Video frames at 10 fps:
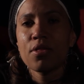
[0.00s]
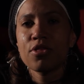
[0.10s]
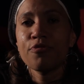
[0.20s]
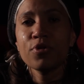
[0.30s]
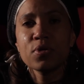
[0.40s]

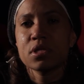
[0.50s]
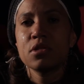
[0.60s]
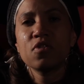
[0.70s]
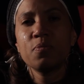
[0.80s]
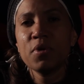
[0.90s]
the fruits of
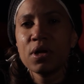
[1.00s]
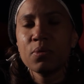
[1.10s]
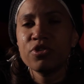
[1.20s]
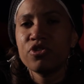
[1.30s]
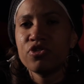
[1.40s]
the Spirit,
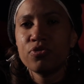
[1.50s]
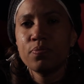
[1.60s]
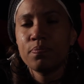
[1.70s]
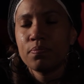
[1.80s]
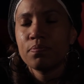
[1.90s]
which is
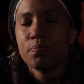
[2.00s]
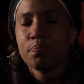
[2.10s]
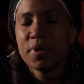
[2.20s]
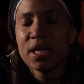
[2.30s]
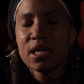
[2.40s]

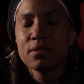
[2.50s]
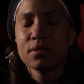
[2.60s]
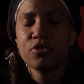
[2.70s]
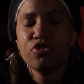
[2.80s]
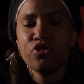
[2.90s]

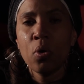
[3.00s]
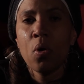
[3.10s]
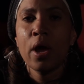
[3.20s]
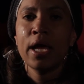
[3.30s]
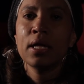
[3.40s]
peace,
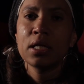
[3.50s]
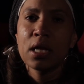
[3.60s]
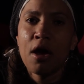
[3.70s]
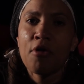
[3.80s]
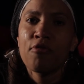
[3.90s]
joy,
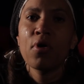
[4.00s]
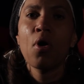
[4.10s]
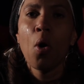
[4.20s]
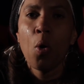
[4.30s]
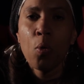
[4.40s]
love,
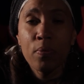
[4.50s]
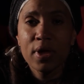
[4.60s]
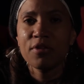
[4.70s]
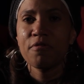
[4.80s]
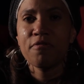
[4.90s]
hope,
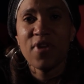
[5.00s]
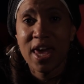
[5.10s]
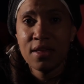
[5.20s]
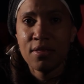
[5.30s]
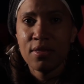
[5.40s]
and
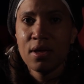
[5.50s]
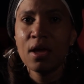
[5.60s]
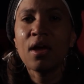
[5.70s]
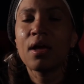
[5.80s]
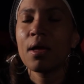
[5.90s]
faith.
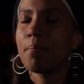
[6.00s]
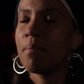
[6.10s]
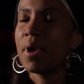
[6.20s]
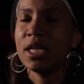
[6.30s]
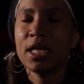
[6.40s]

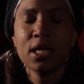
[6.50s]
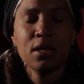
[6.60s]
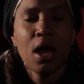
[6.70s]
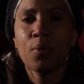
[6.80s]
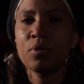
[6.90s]
Money
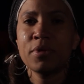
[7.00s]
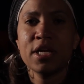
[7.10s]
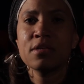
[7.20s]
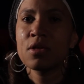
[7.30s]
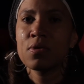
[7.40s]
cannot
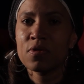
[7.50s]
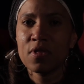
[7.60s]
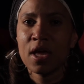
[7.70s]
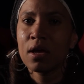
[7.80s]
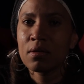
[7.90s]
replace those
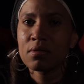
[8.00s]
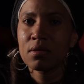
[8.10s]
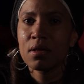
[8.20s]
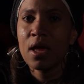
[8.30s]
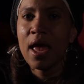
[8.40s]

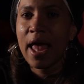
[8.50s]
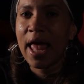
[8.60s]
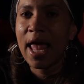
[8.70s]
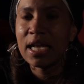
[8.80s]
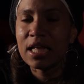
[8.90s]
things.
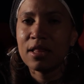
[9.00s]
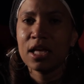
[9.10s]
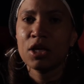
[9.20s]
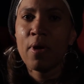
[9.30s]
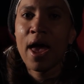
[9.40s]

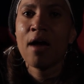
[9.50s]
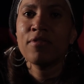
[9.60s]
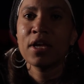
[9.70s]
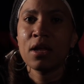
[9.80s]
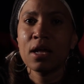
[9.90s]
Anything you
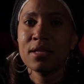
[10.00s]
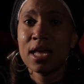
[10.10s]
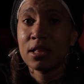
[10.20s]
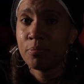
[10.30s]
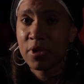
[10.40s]
have cannot
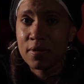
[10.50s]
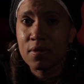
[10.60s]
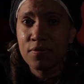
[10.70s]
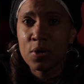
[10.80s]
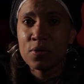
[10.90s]
take the
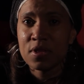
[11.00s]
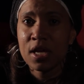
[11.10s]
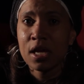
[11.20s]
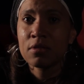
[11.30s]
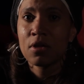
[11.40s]
place of those
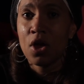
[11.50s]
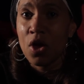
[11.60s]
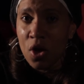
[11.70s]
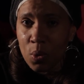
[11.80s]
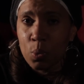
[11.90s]
things.
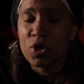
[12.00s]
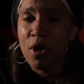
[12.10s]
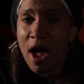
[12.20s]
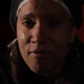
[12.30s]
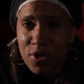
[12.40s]
When
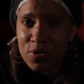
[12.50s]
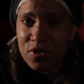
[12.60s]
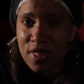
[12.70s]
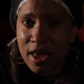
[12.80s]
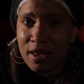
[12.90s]
you have
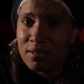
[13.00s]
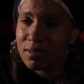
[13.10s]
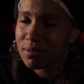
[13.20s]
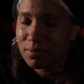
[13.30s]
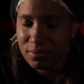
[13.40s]
those
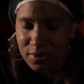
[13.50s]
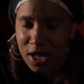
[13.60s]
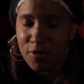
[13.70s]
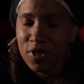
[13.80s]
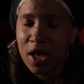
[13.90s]
things,
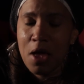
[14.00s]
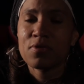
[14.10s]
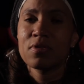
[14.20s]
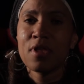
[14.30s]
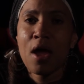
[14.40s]
everything
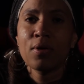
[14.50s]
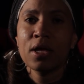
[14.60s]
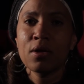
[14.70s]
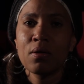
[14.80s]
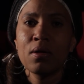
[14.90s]
else is
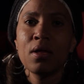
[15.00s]
downhill.